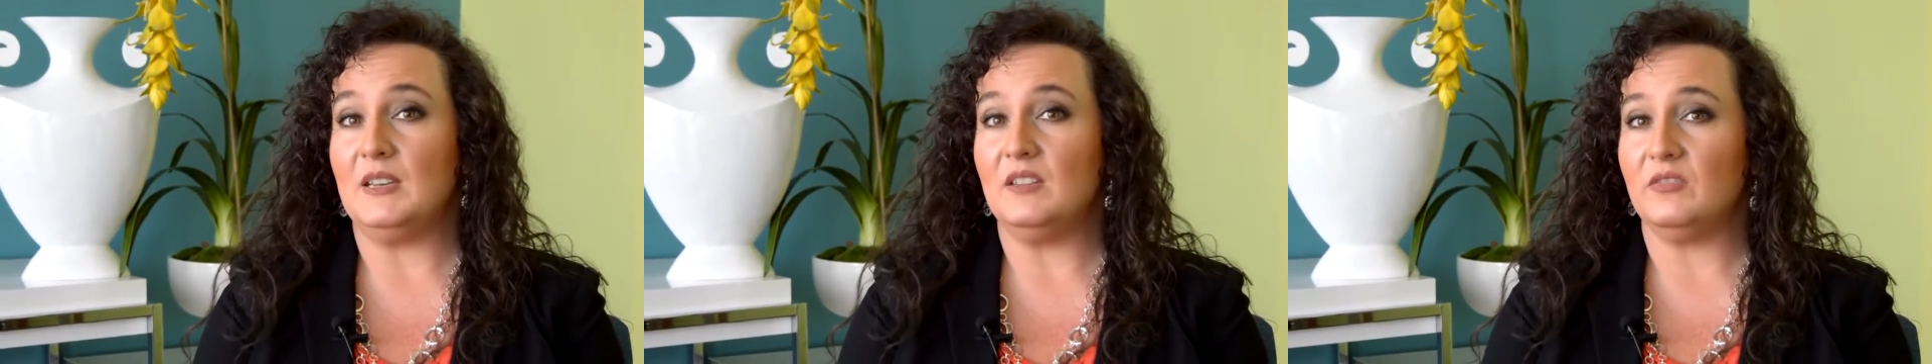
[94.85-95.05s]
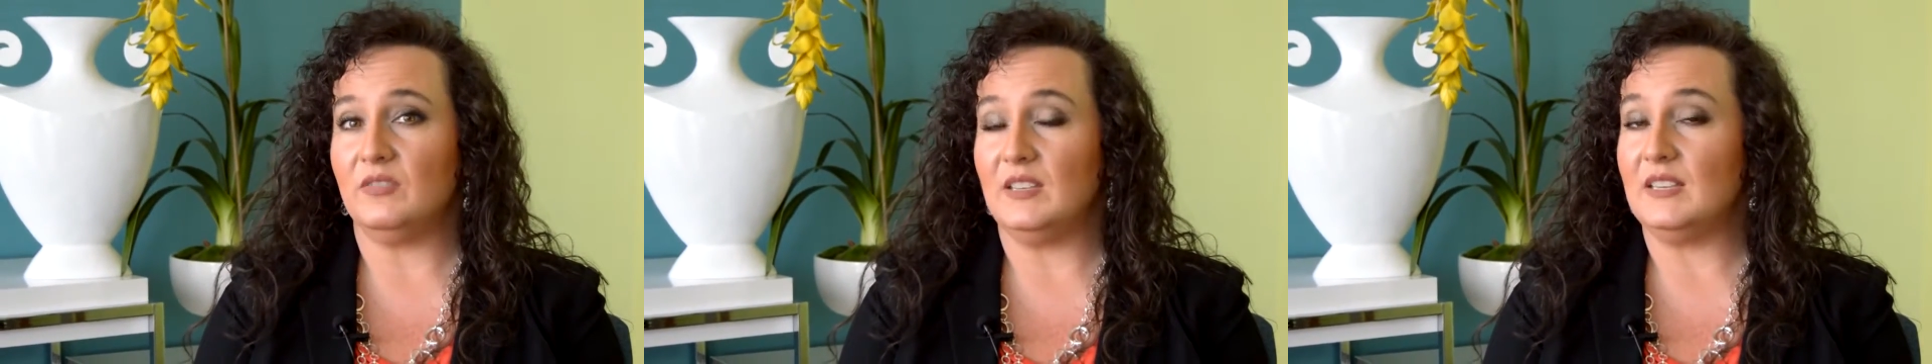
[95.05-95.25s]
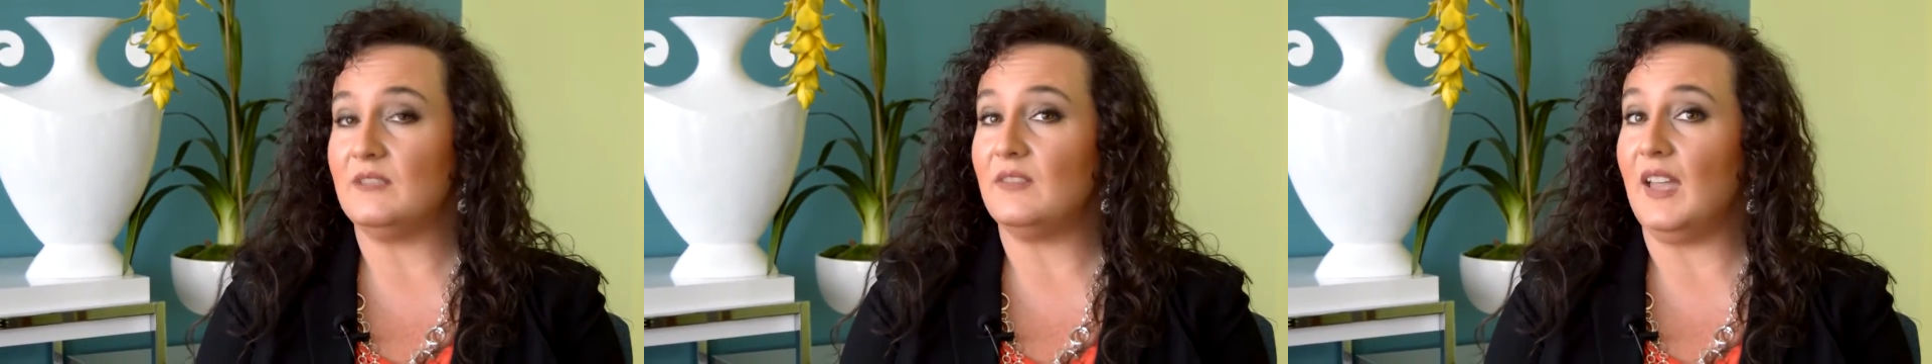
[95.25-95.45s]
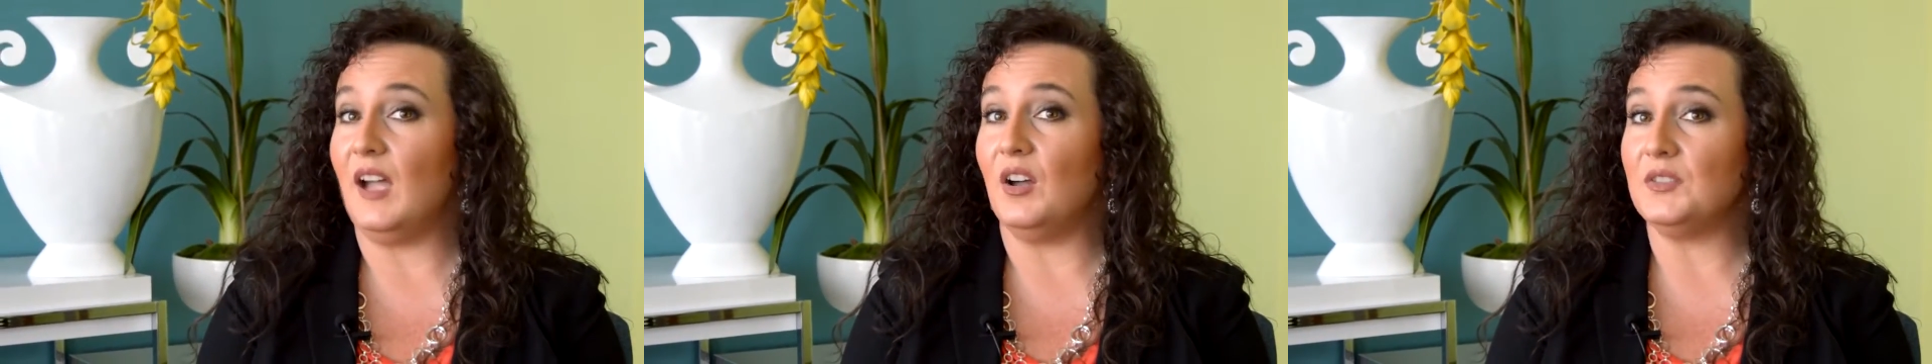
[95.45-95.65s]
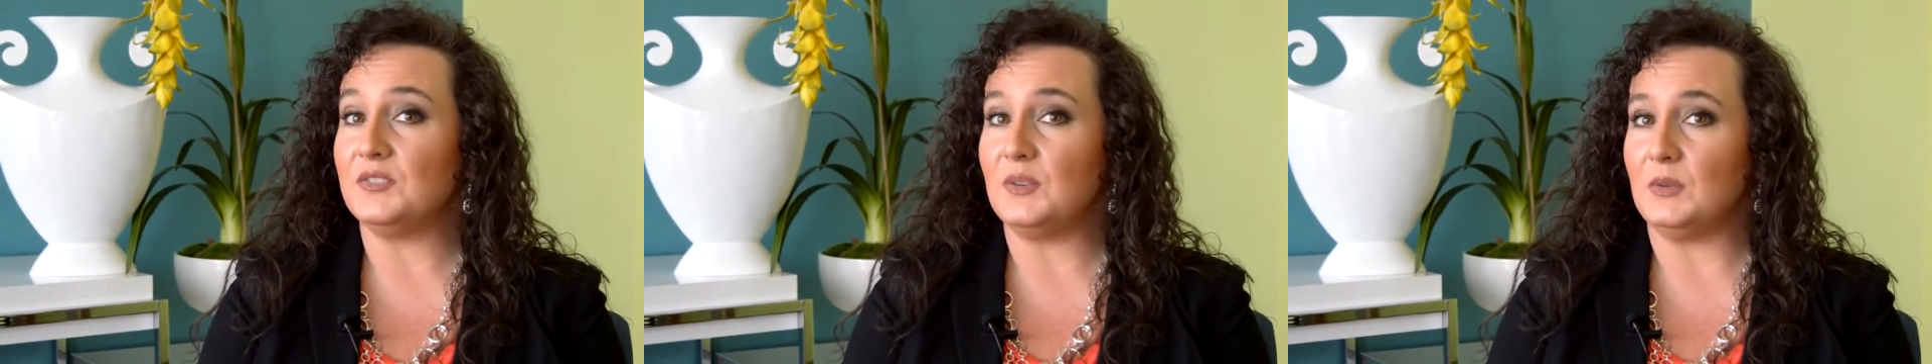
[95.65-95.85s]
benefit if they
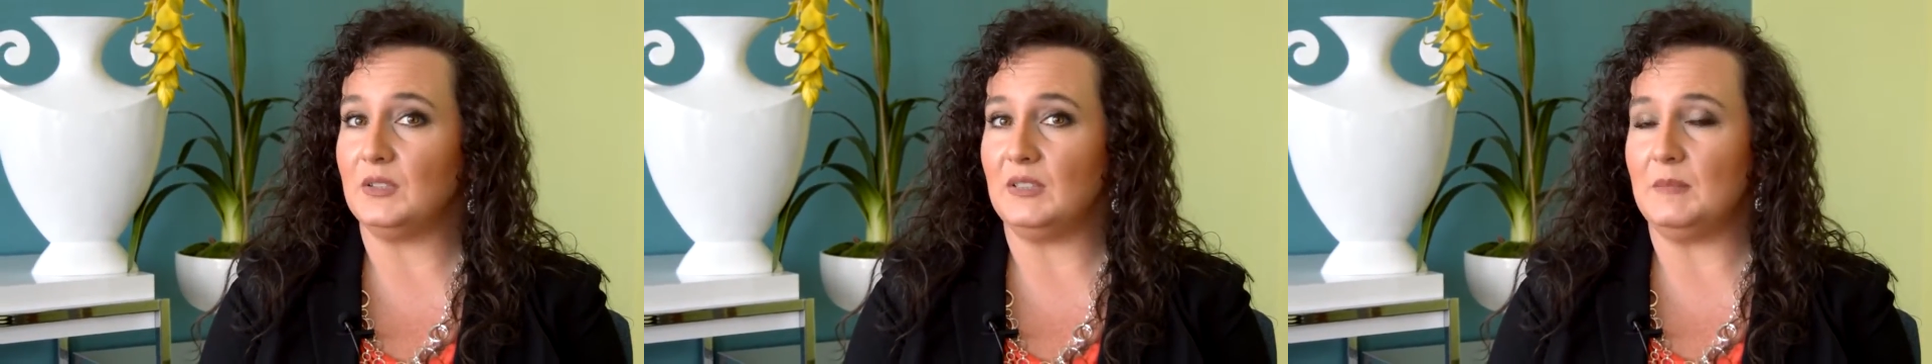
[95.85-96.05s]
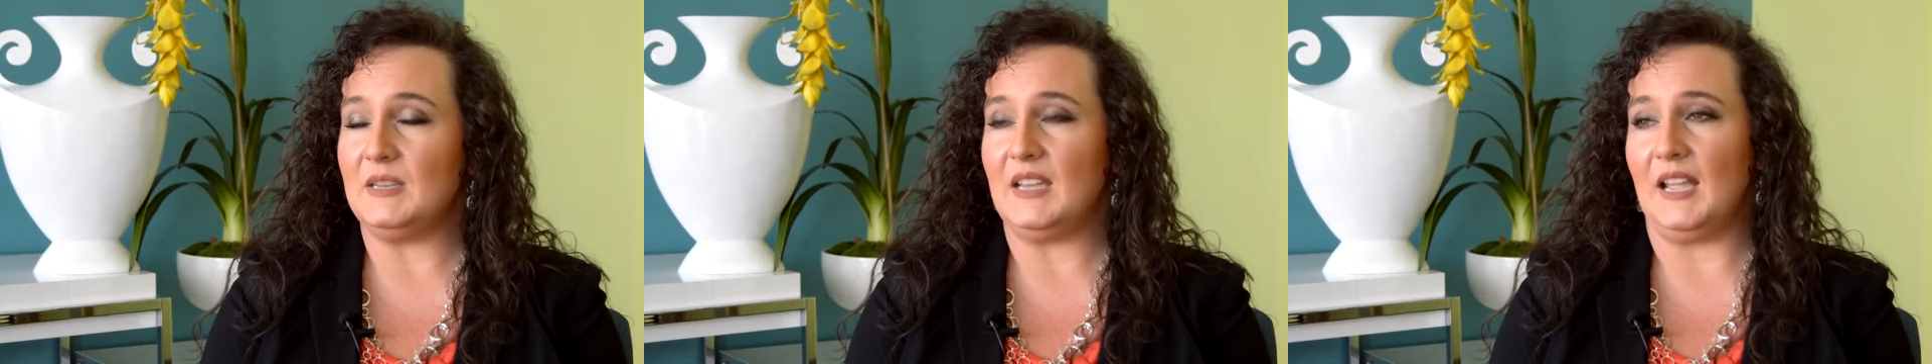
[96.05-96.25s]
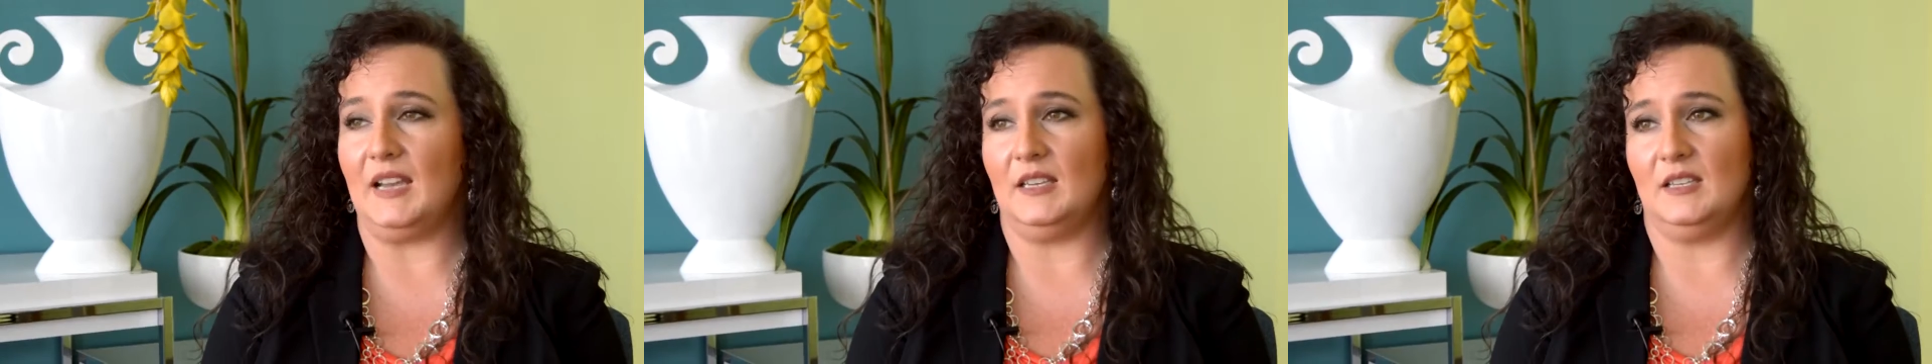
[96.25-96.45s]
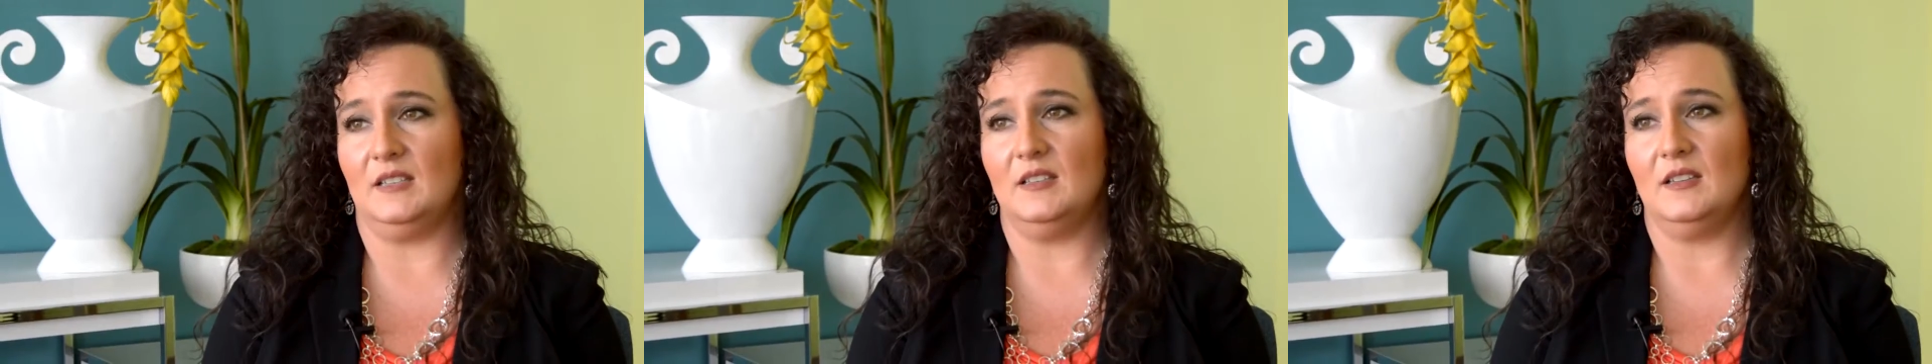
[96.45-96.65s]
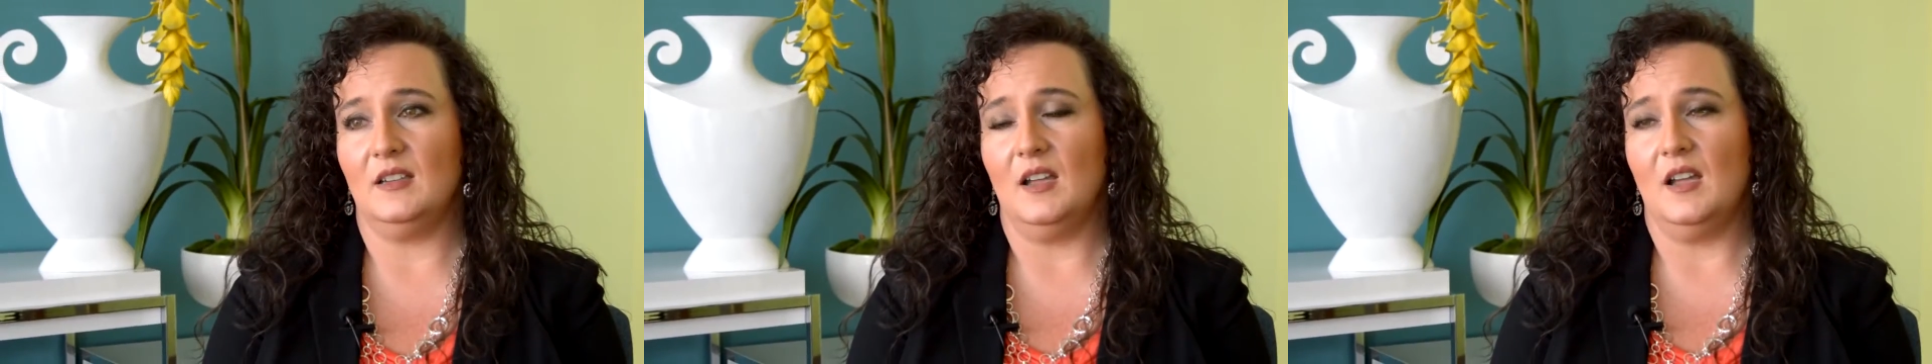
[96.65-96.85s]
also eliminated,